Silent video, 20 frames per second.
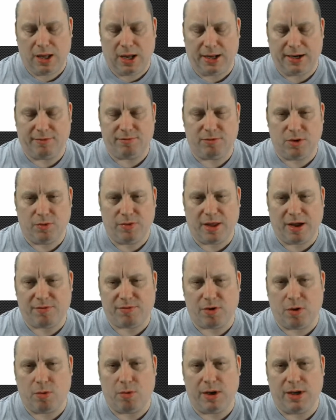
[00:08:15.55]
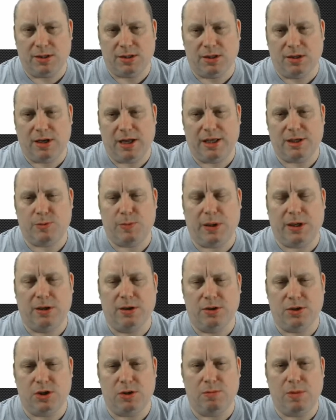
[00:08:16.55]
And I've done that for a reason. It's
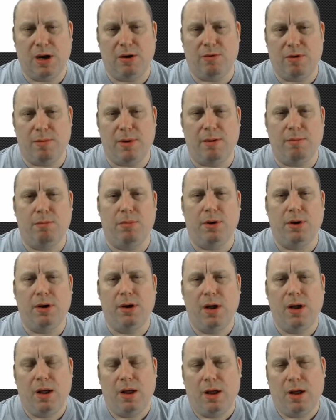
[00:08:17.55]
because you may remember